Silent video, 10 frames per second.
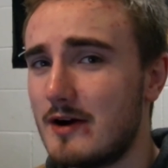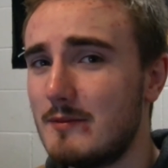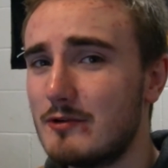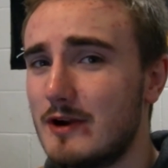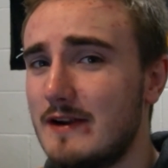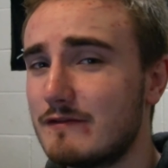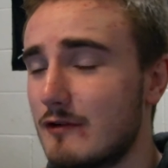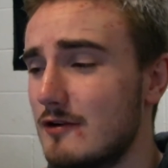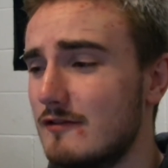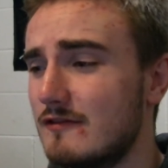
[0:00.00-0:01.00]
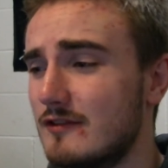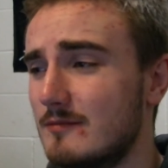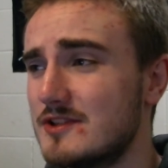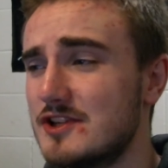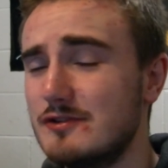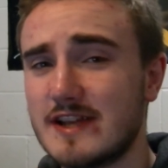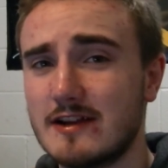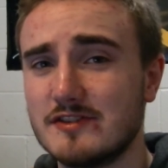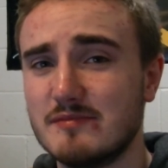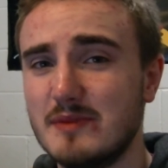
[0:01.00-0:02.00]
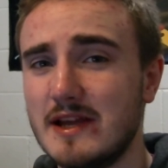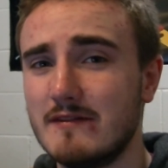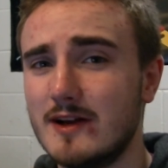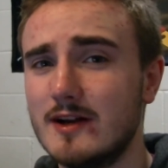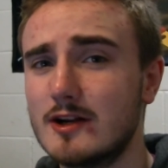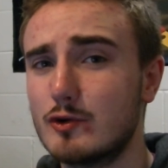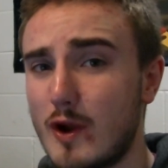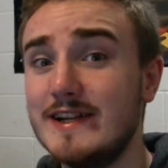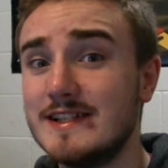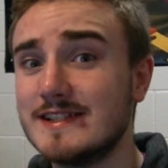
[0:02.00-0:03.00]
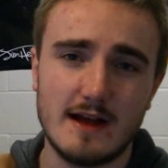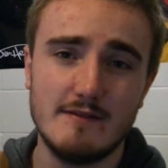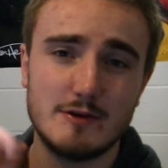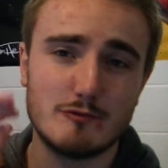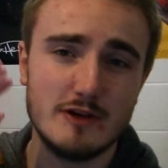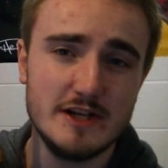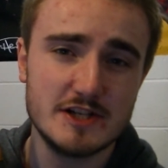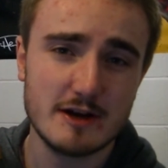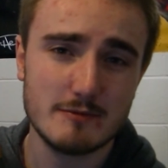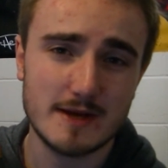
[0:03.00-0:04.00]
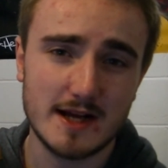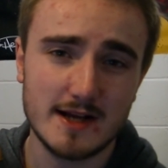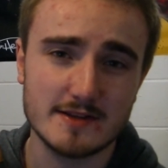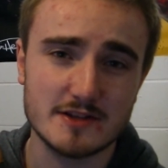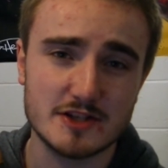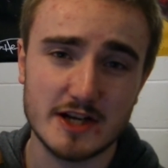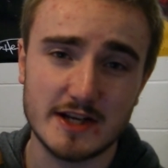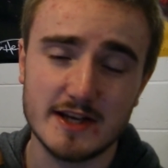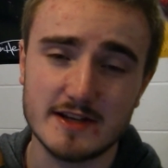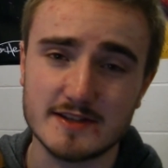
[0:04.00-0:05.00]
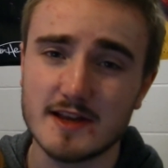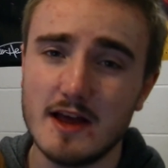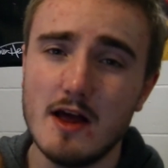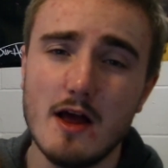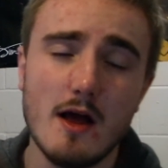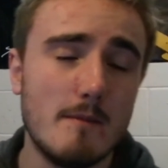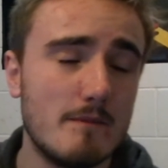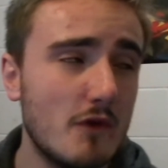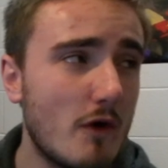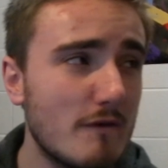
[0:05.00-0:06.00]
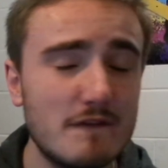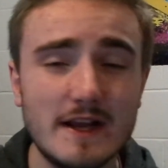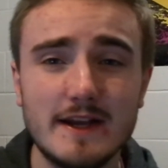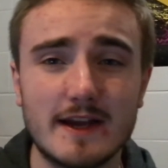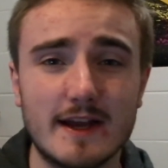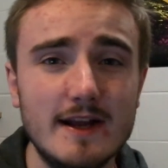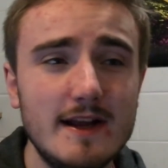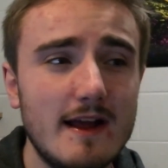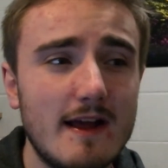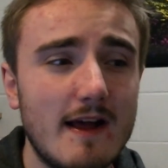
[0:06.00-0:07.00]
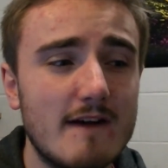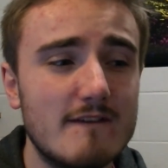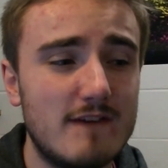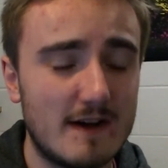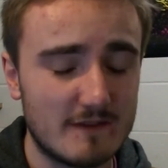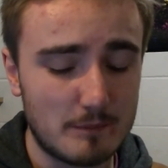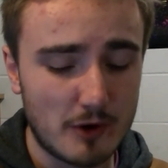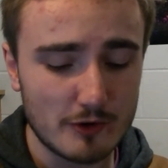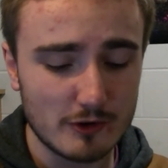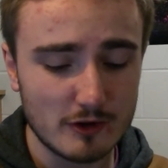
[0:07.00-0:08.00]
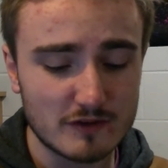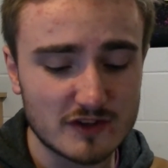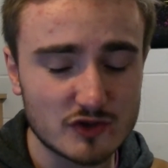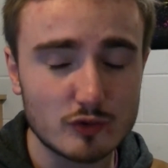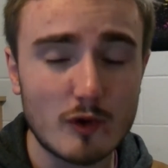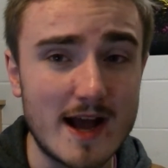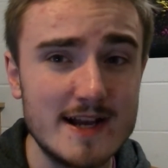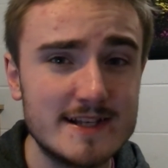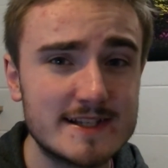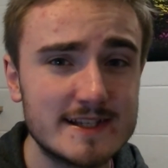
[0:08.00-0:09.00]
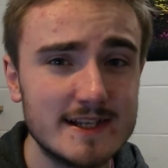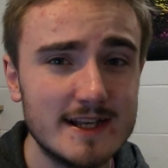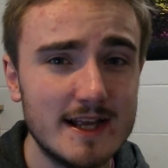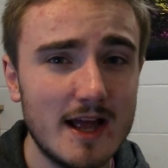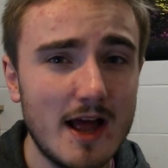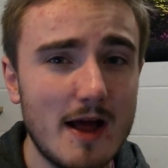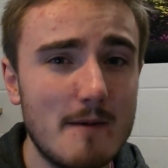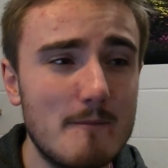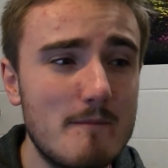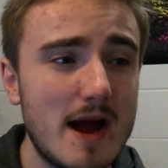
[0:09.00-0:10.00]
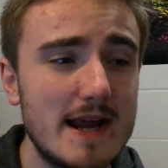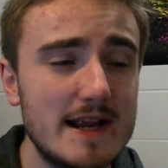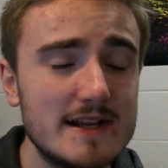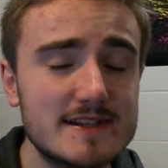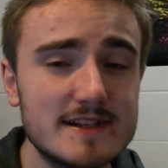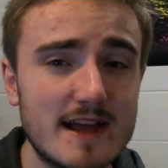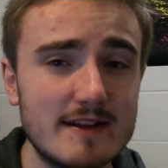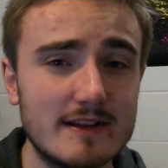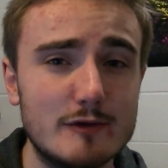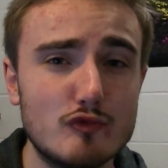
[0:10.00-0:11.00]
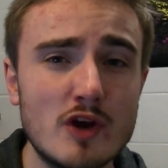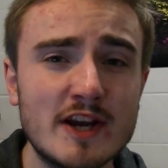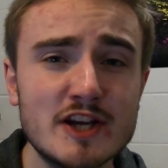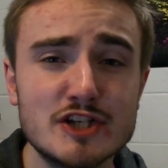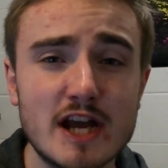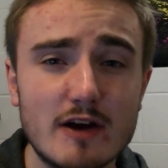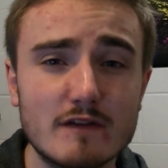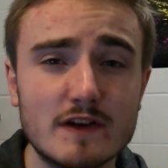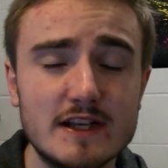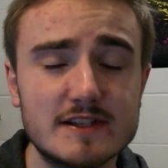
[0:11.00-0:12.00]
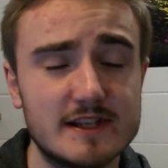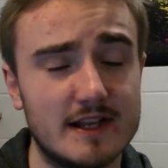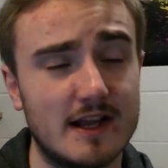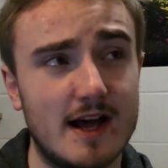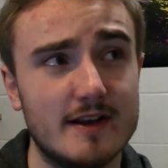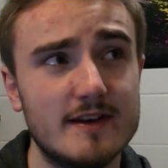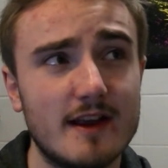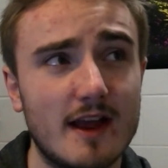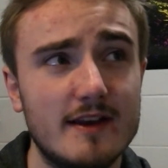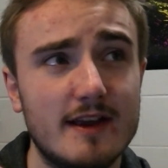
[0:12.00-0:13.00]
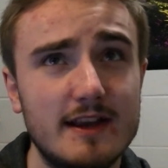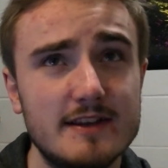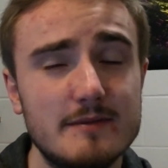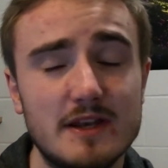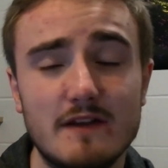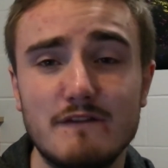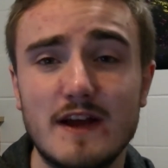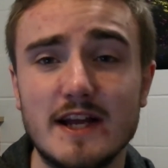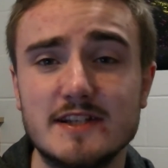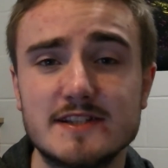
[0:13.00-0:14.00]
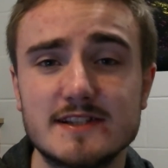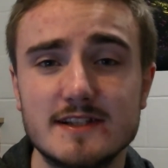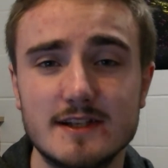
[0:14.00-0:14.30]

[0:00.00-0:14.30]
I'm already thrown from 2 seconds of being there. Great! I then reached out my hand to shake his. Not thinking that the puddle of sweat may incidentally ricochet off his hand and hit him in the face.